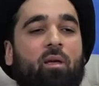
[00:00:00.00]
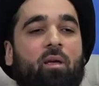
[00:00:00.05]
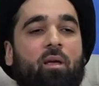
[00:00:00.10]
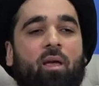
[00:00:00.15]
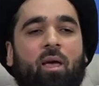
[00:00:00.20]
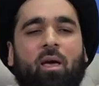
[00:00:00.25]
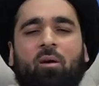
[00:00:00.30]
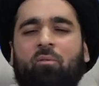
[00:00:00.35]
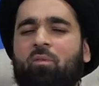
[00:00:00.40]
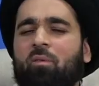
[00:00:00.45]

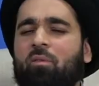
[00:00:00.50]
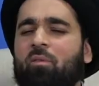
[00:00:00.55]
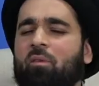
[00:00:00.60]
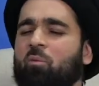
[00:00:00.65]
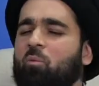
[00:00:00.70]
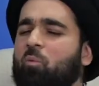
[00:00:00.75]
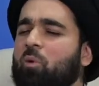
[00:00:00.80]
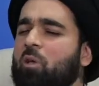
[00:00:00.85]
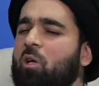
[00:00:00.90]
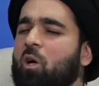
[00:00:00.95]

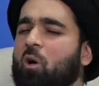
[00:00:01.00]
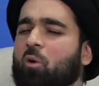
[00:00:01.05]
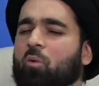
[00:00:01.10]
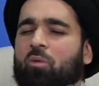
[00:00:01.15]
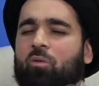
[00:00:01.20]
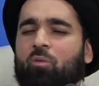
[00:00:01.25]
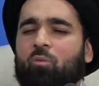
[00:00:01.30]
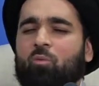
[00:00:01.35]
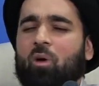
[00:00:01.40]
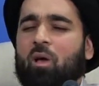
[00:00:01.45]
Everything we go
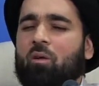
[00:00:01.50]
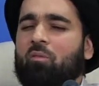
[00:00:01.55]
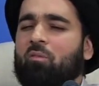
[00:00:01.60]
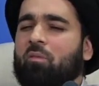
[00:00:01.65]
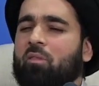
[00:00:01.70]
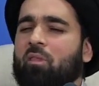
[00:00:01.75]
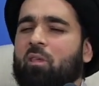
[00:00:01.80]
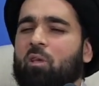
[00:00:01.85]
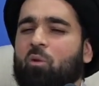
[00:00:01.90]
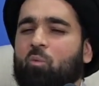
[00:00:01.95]
through,
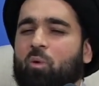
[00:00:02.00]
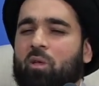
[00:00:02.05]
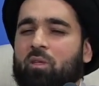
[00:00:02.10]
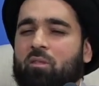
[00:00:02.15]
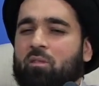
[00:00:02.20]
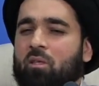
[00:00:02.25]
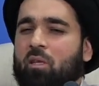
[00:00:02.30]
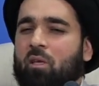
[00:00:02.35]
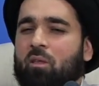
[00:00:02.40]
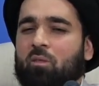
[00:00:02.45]
everything we
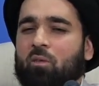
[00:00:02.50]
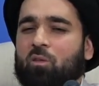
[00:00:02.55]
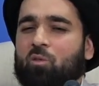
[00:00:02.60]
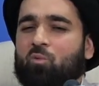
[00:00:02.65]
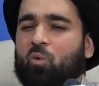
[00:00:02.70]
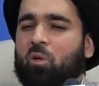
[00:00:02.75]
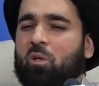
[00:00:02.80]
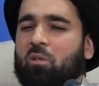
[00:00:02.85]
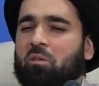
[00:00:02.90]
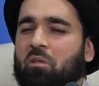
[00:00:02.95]
see in this
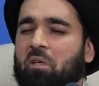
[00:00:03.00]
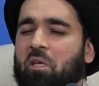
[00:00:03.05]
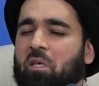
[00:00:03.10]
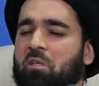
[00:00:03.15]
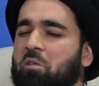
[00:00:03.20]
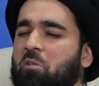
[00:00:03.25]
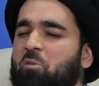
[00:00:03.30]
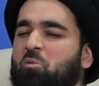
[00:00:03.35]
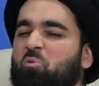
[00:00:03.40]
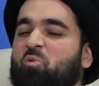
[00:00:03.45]
world
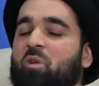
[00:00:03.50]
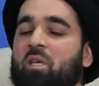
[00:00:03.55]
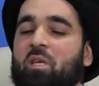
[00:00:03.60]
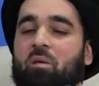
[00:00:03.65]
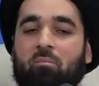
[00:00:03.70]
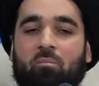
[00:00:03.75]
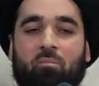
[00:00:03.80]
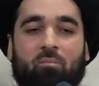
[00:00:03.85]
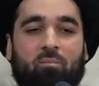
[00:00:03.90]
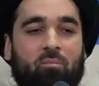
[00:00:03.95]
is a
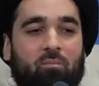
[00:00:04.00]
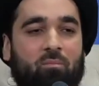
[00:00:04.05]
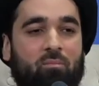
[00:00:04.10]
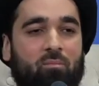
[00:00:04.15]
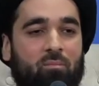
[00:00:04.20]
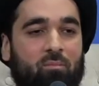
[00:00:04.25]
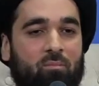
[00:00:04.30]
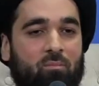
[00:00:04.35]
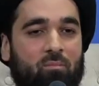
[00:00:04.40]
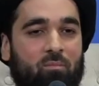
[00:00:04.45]
dream.
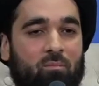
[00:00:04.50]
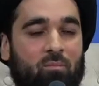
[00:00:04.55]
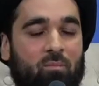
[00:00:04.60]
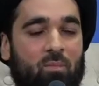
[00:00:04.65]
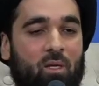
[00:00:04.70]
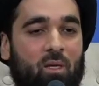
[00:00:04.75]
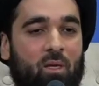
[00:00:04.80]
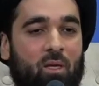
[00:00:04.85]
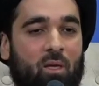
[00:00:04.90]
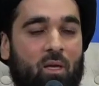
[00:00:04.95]

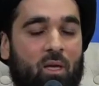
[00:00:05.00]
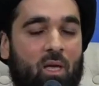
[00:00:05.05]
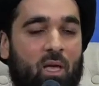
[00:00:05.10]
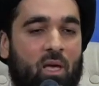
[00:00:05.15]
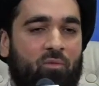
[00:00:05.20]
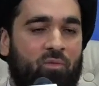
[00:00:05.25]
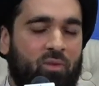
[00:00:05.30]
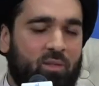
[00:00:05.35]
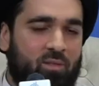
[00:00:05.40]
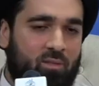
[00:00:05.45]

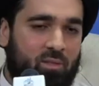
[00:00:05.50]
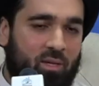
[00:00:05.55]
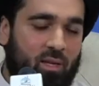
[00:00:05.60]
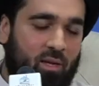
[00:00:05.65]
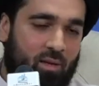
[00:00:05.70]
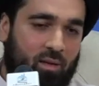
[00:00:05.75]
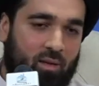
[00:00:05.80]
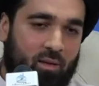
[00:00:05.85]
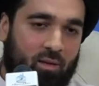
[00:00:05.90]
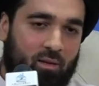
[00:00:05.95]
If it's,
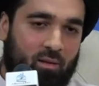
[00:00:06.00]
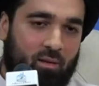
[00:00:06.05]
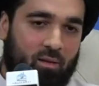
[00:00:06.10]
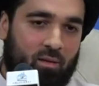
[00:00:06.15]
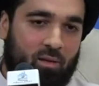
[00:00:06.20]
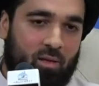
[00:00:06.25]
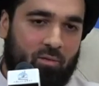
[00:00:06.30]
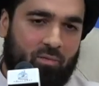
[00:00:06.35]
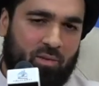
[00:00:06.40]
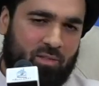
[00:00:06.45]
uh,
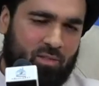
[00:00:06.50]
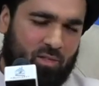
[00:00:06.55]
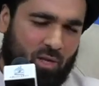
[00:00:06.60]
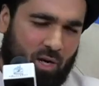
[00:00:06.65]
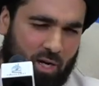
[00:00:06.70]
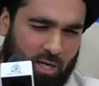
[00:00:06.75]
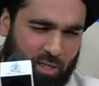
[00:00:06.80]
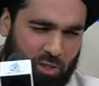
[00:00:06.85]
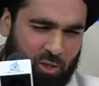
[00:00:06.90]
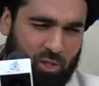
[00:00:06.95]
if it's
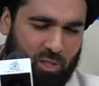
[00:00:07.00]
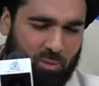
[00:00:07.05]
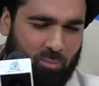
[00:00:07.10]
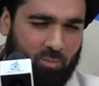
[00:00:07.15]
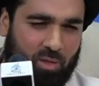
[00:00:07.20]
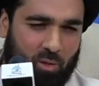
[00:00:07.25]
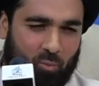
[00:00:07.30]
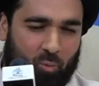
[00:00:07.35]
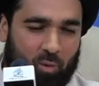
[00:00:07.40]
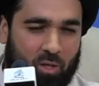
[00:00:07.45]
hardship
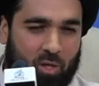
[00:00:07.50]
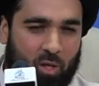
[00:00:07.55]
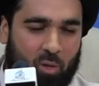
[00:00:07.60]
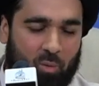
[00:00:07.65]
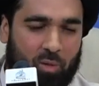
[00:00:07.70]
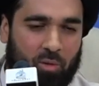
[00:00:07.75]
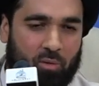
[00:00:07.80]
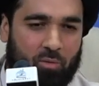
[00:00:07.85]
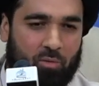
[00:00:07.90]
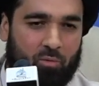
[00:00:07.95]
that we're
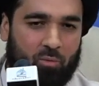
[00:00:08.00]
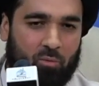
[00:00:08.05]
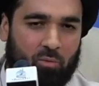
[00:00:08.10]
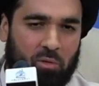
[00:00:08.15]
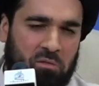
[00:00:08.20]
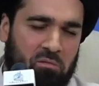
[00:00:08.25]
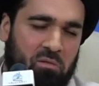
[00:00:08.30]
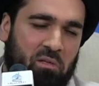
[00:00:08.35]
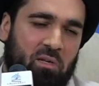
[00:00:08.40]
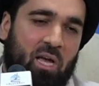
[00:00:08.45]
going through,
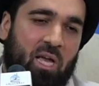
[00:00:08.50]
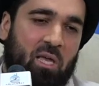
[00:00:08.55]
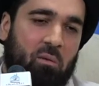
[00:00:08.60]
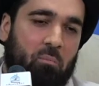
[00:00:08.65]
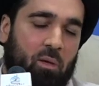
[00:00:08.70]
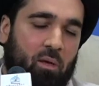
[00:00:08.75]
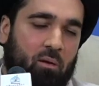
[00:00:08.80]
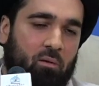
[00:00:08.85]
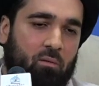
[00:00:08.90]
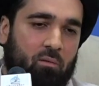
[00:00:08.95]
it's a
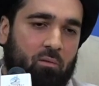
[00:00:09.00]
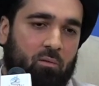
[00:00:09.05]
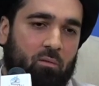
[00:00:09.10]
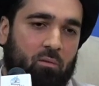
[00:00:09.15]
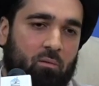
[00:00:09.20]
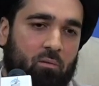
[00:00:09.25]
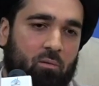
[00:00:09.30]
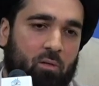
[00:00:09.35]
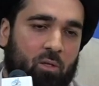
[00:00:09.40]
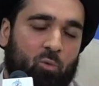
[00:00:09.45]
nightmare.
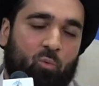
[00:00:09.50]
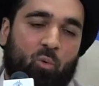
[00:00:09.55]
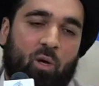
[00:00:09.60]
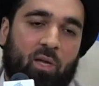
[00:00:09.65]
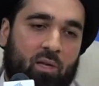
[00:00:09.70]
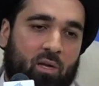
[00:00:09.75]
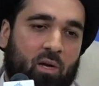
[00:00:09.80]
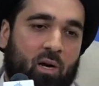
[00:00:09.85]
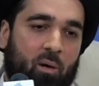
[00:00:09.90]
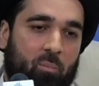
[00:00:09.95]
You'll
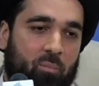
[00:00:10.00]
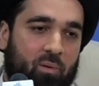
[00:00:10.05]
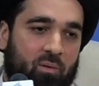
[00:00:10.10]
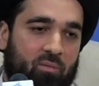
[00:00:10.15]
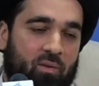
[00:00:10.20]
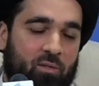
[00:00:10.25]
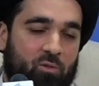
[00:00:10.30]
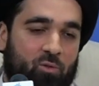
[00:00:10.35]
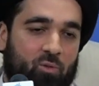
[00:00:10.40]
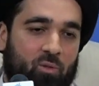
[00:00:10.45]
wake up
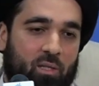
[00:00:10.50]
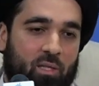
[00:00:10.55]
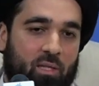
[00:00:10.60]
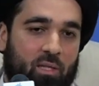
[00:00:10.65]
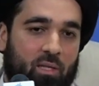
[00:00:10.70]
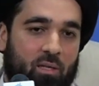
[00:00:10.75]
eventually.